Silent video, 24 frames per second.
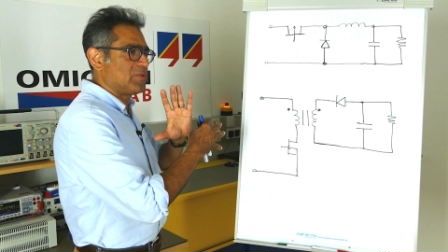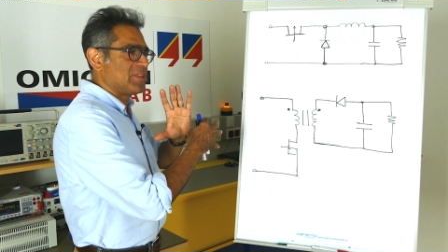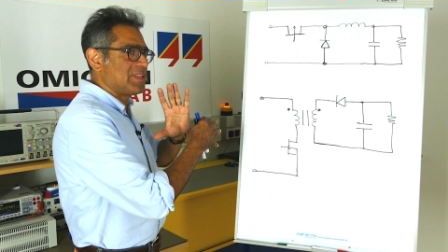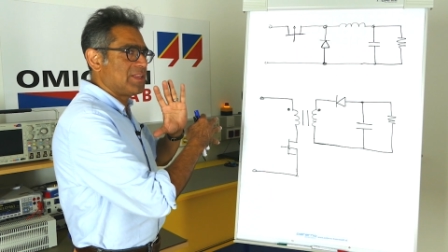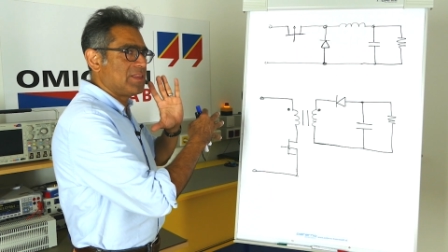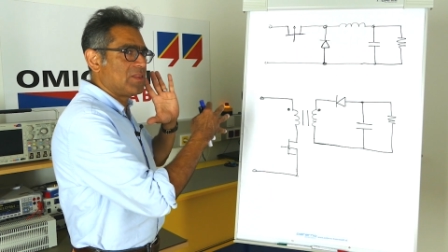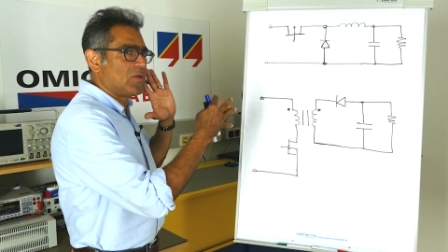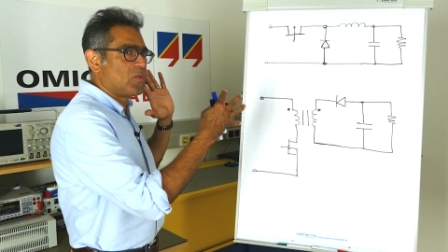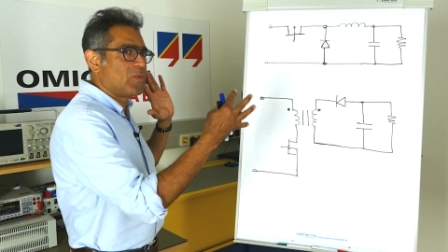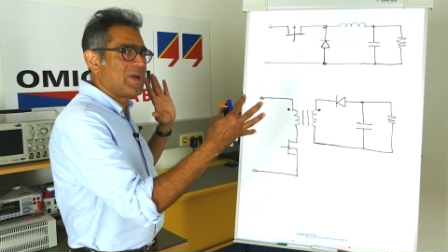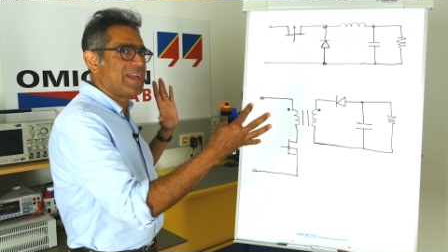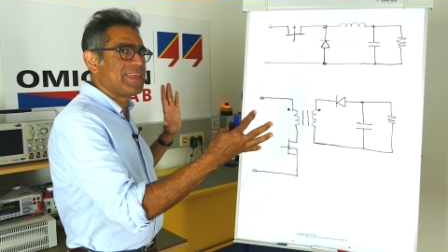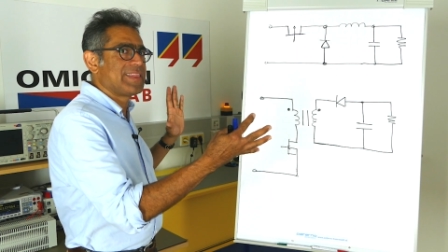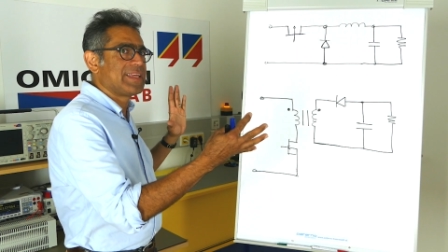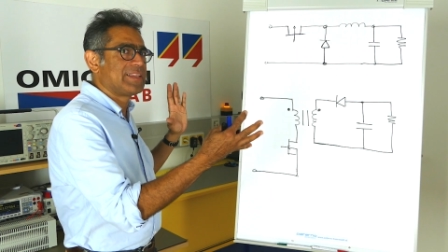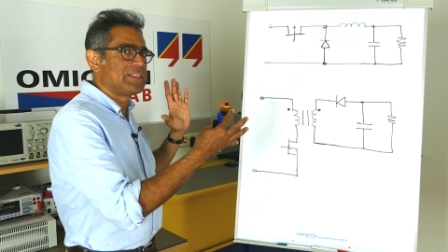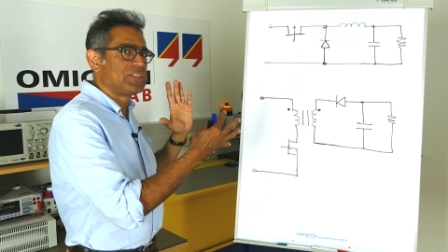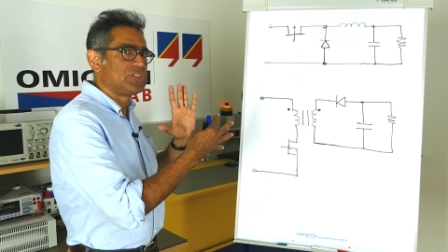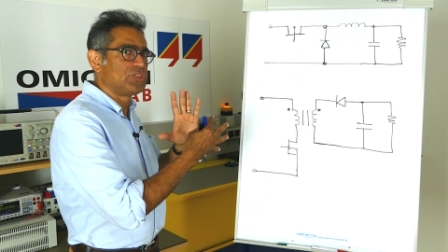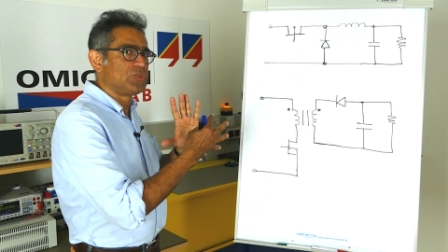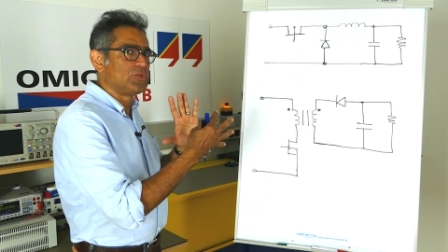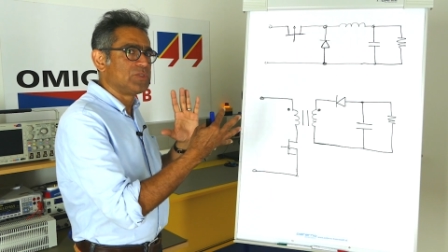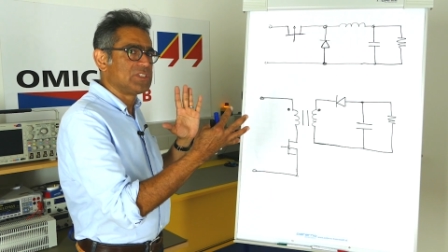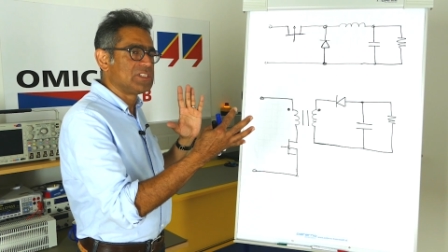within the way that
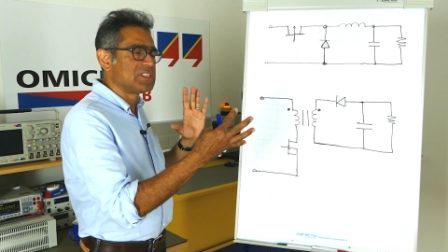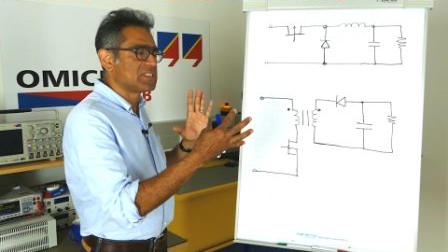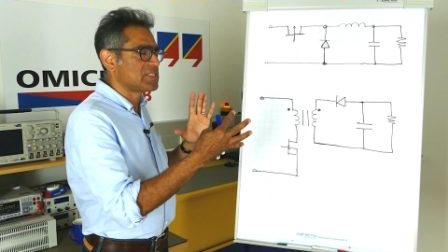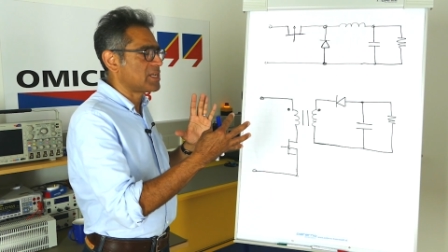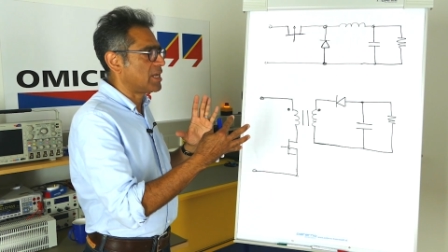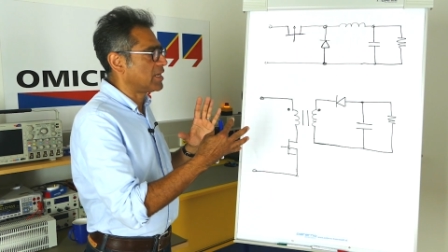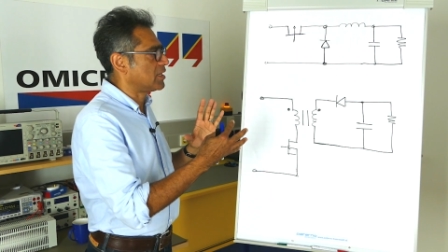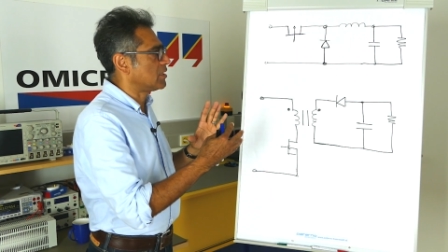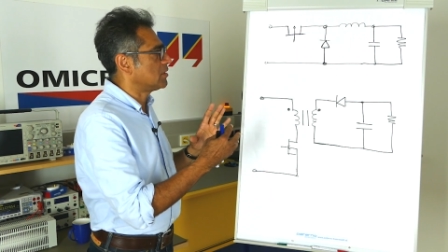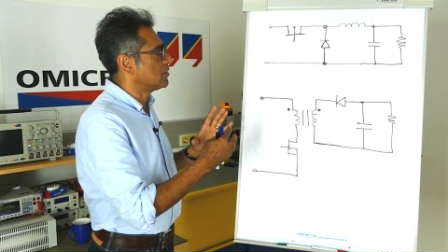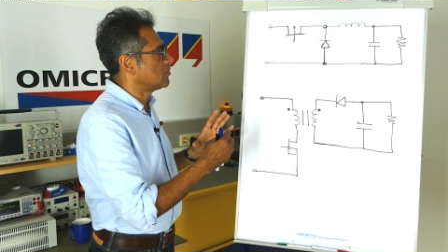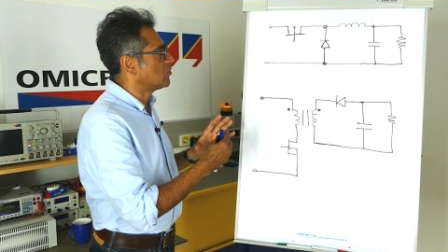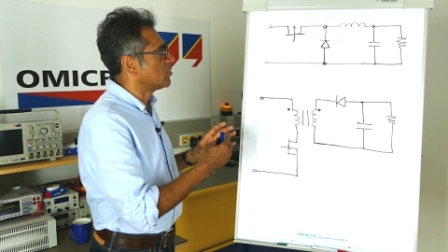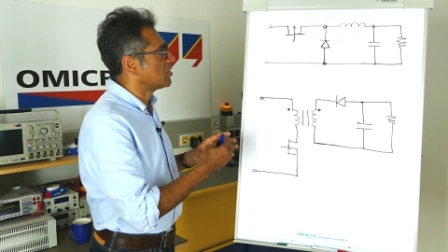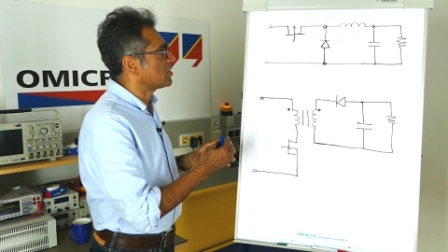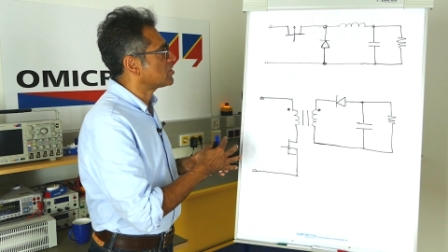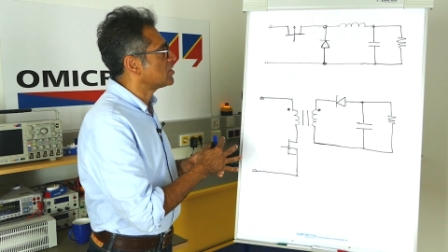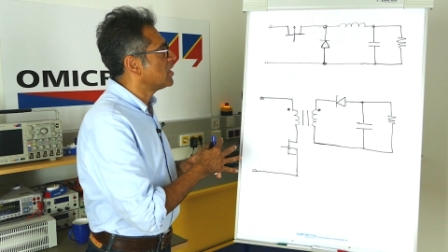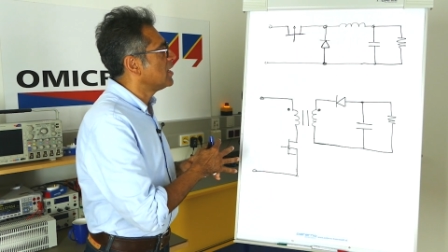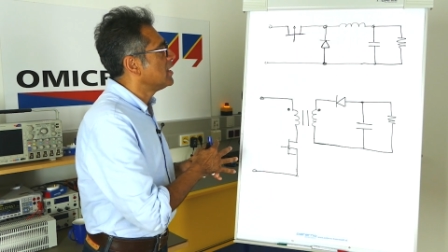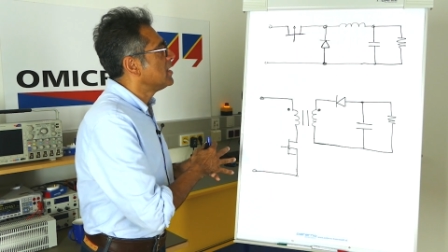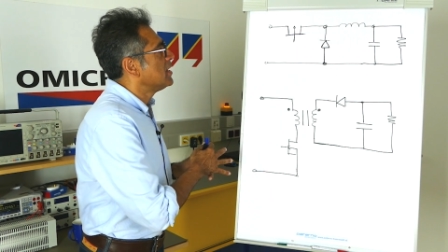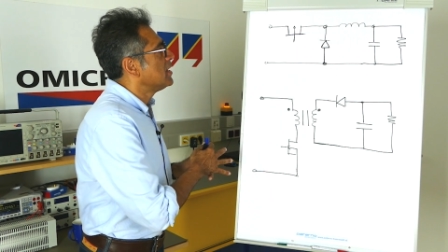the duty cycle works.